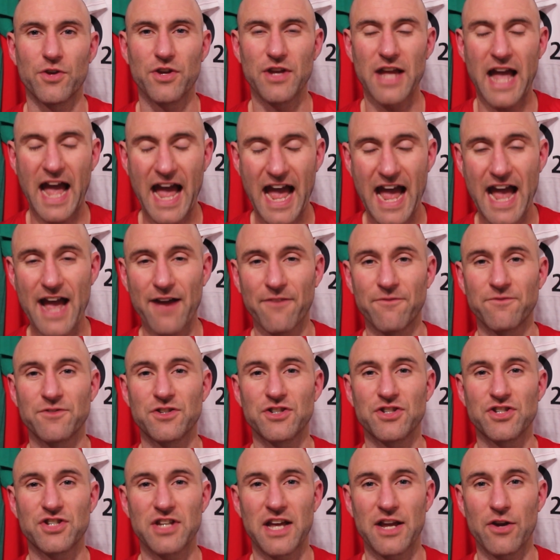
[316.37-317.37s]
You have
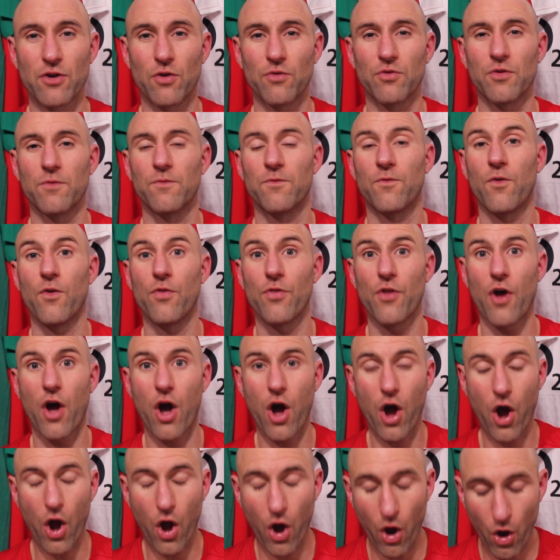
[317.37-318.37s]
to stay on them for the
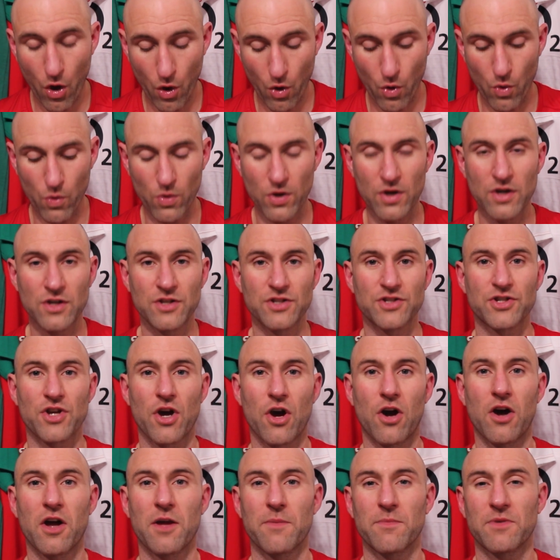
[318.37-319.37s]
whole
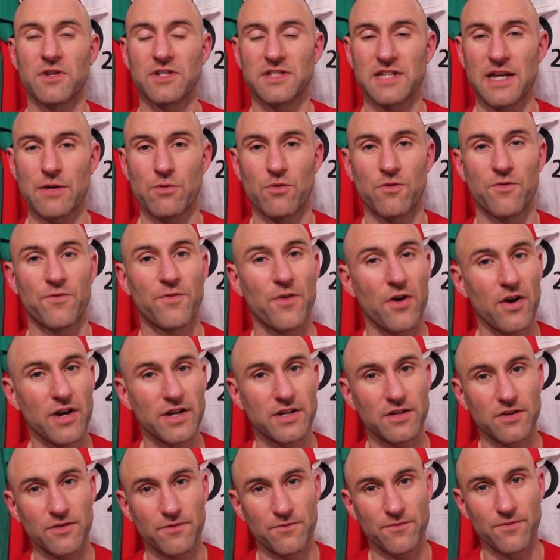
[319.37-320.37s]
time because they will
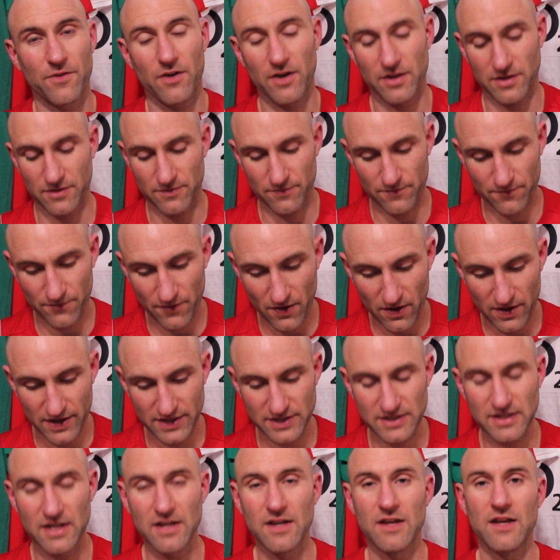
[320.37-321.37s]
fight and fight and
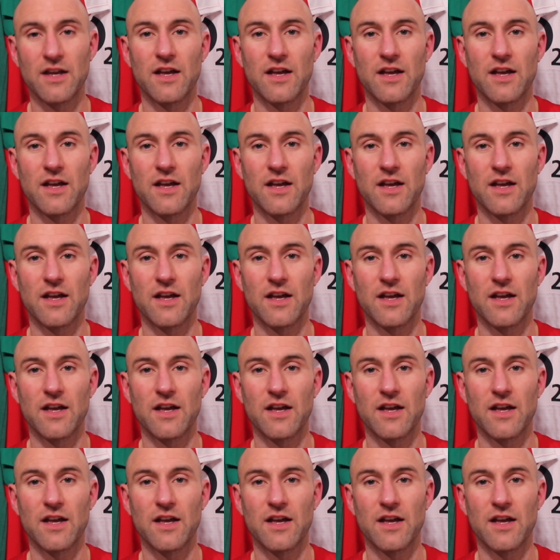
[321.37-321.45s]
fight.